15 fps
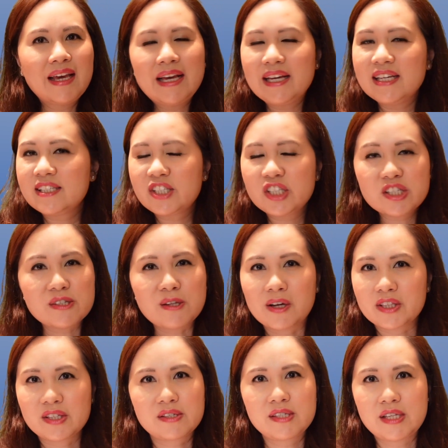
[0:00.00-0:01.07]
it's just
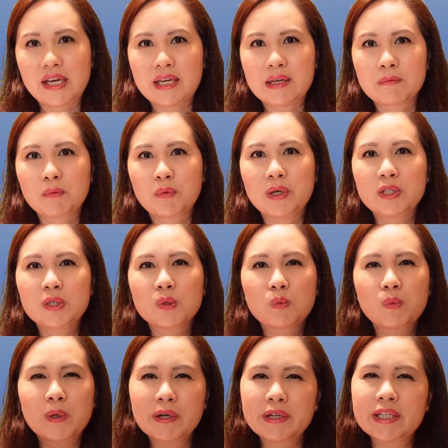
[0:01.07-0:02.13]
not the same. When you're
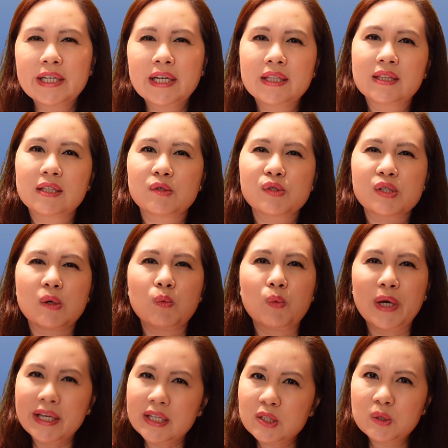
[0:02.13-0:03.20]
wearing it, there's a
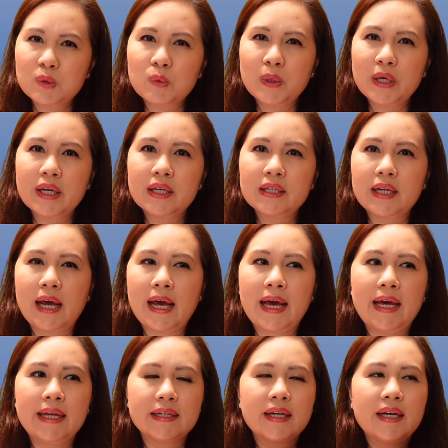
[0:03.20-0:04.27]
weight to it,
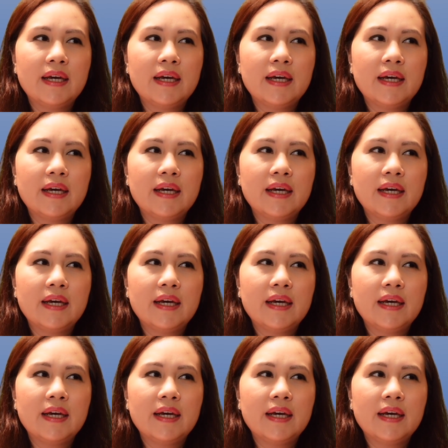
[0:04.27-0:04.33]
and